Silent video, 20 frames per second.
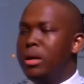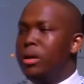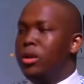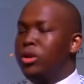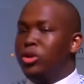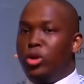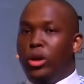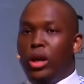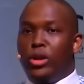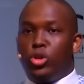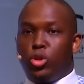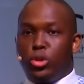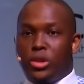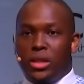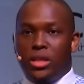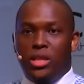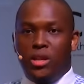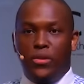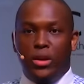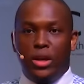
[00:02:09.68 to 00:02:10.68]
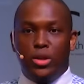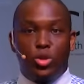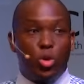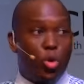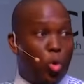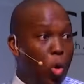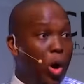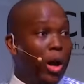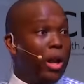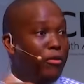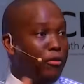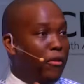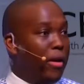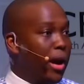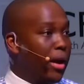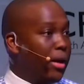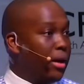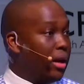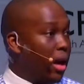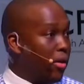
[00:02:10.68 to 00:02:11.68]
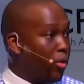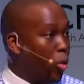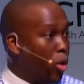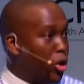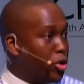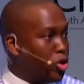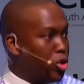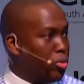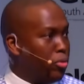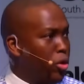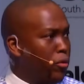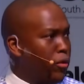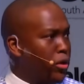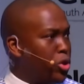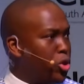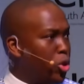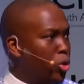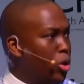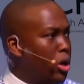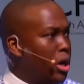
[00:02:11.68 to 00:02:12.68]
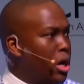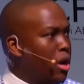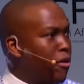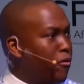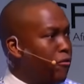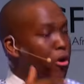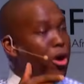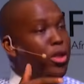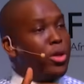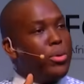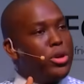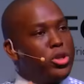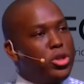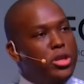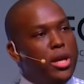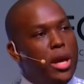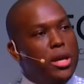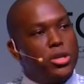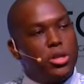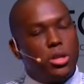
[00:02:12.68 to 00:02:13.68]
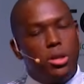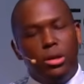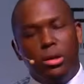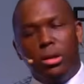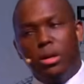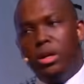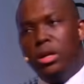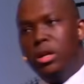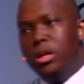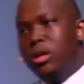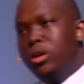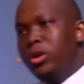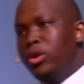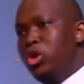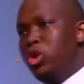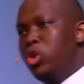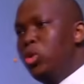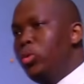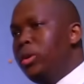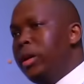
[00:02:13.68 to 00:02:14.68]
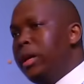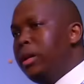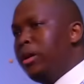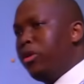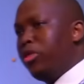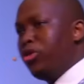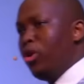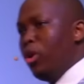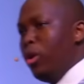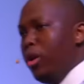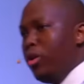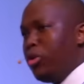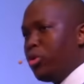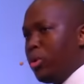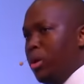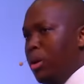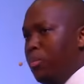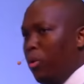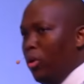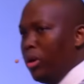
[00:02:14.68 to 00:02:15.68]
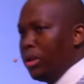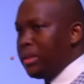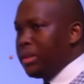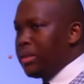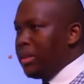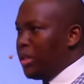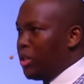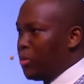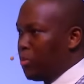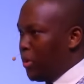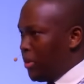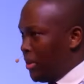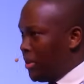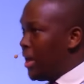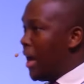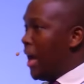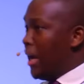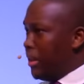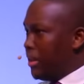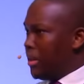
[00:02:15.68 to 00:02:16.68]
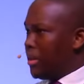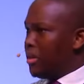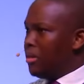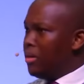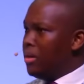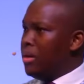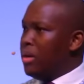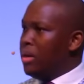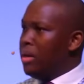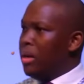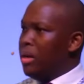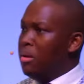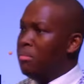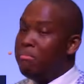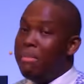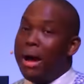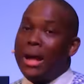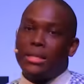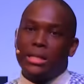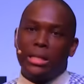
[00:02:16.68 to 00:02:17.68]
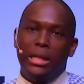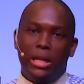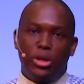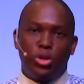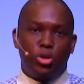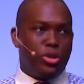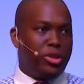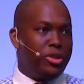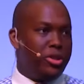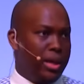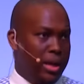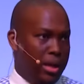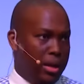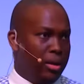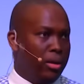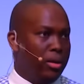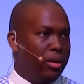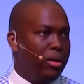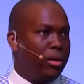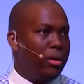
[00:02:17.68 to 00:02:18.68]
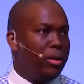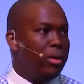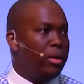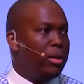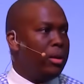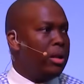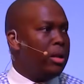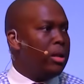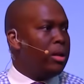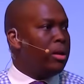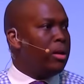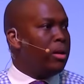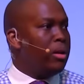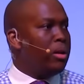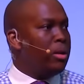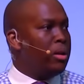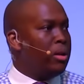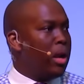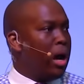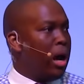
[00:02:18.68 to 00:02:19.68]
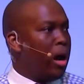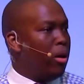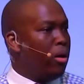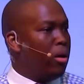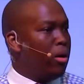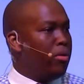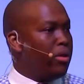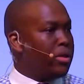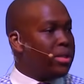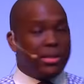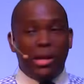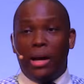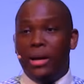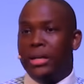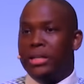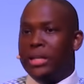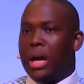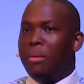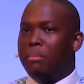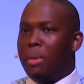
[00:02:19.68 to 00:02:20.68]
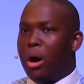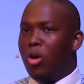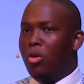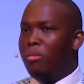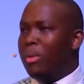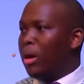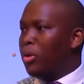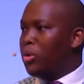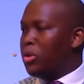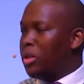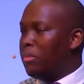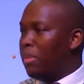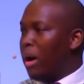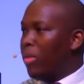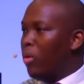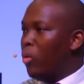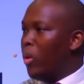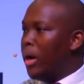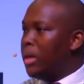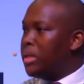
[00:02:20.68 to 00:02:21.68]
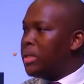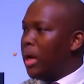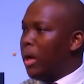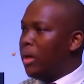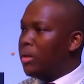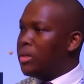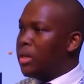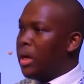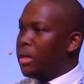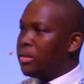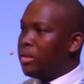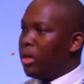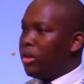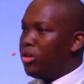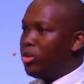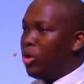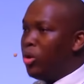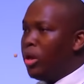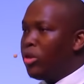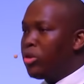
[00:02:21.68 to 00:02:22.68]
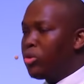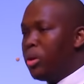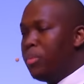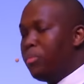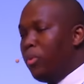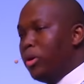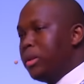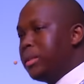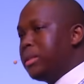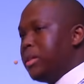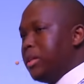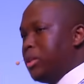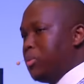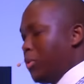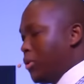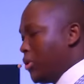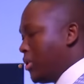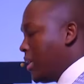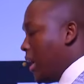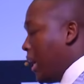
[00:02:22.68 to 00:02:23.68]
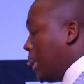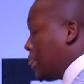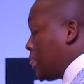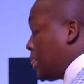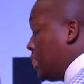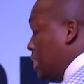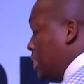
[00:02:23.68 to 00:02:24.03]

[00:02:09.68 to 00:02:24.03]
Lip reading: to get your certificate to qualify, in other words, to move into further education, you need a 33.6% in maths literacy. Now, the study done by Umalusi, by the way, tells us that 33.6%